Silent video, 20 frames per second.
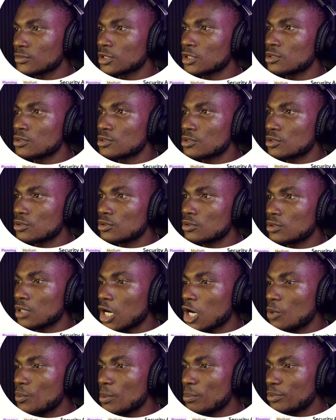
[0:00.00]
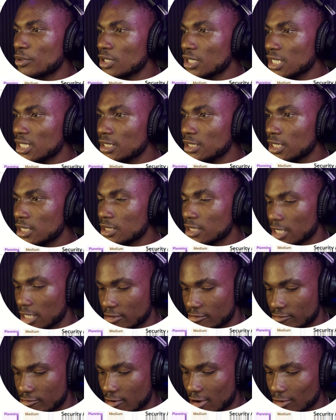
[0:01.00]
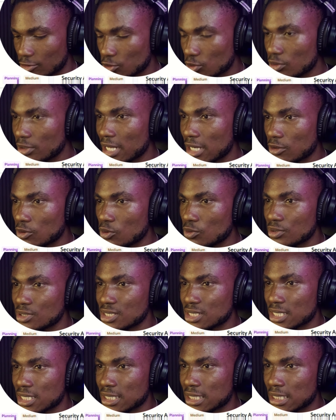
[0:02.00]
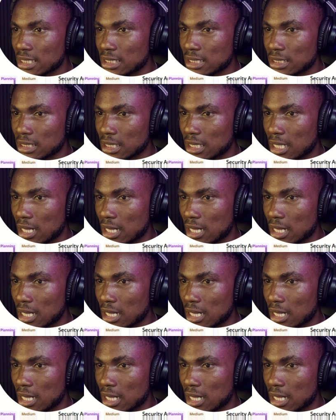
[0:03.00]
So I'll be plugging in a regular container,